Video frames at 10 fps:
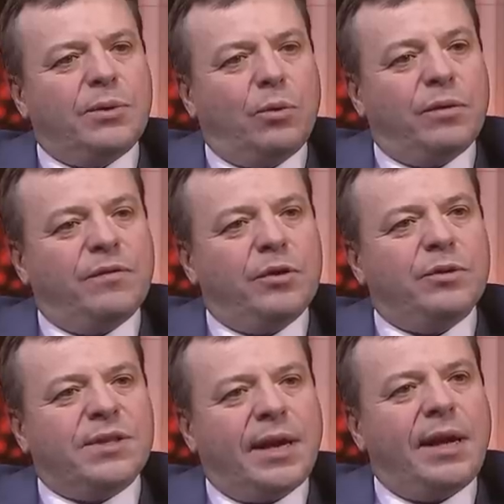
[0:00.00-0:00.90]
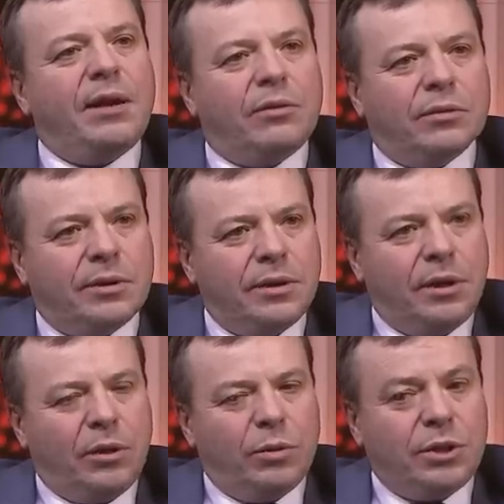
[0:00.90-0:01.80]
or the views they held,
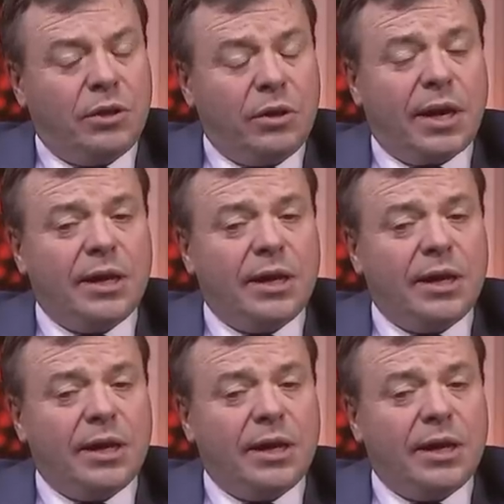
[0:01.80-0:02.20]
which in a lot of